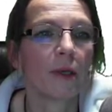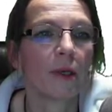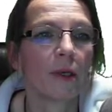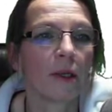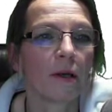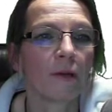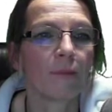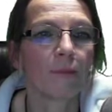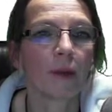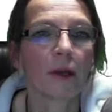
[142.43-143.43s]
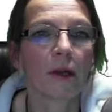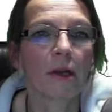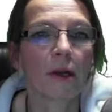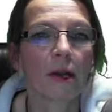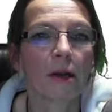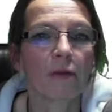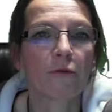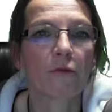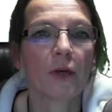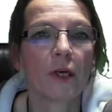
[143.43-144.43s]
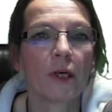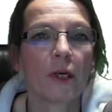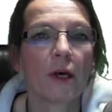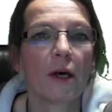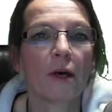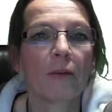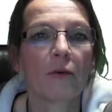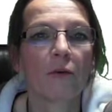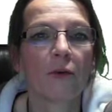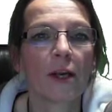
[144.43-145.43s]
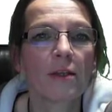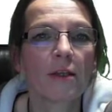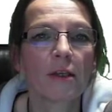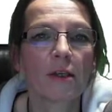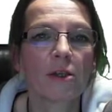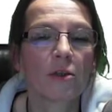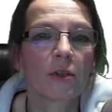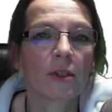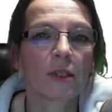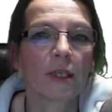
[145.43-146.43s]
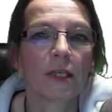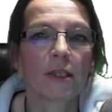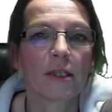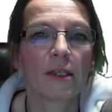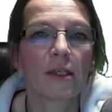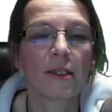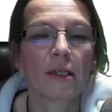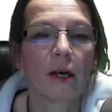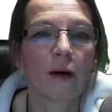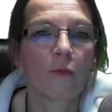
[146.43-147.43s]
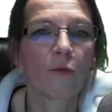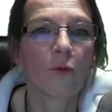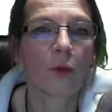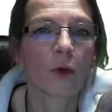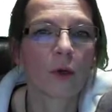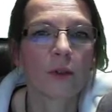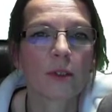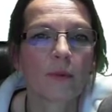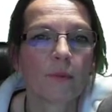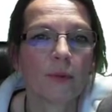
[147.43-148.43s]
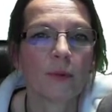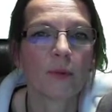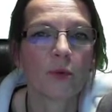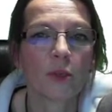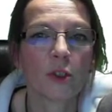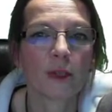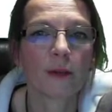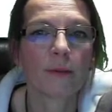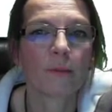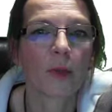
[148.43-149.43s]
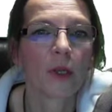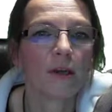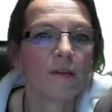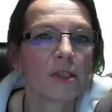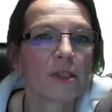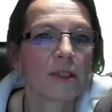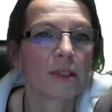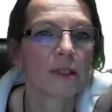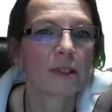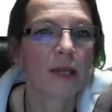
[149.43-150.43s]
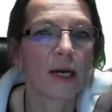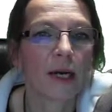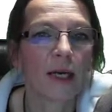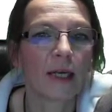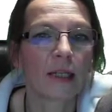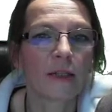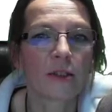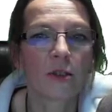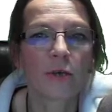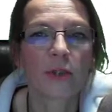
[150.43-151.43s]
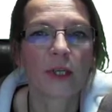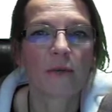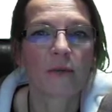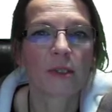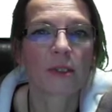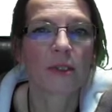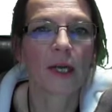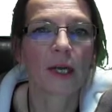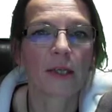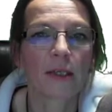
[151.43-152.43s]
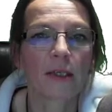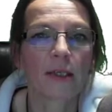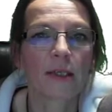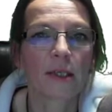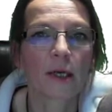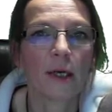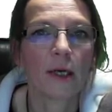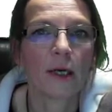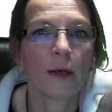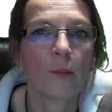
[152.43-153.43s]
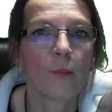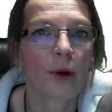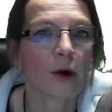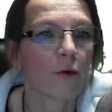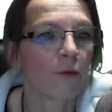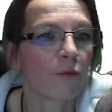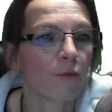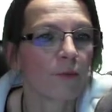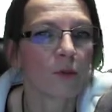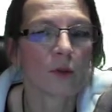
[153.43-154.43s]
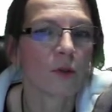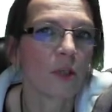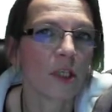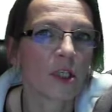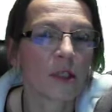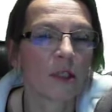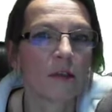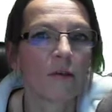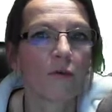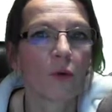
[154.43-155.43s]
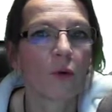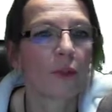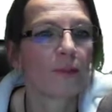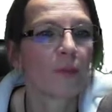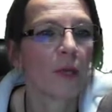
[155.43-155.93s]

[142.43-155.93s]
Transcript: here I have created to just link these 4 codes to each other. This is I is associated with and is part of. So using just the default